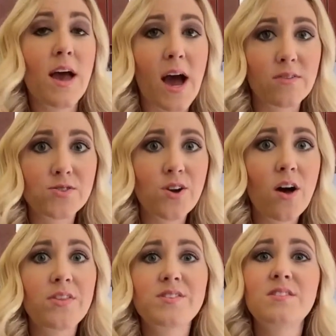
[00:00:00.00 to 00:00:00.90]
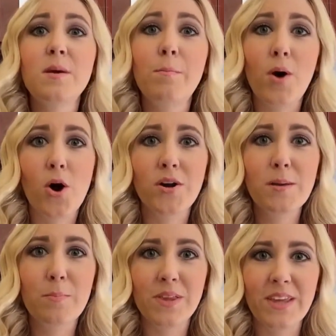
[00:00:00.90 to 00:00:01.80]
After all, this is a party
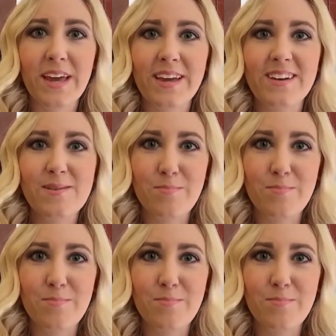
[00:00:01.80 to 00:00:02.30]
plan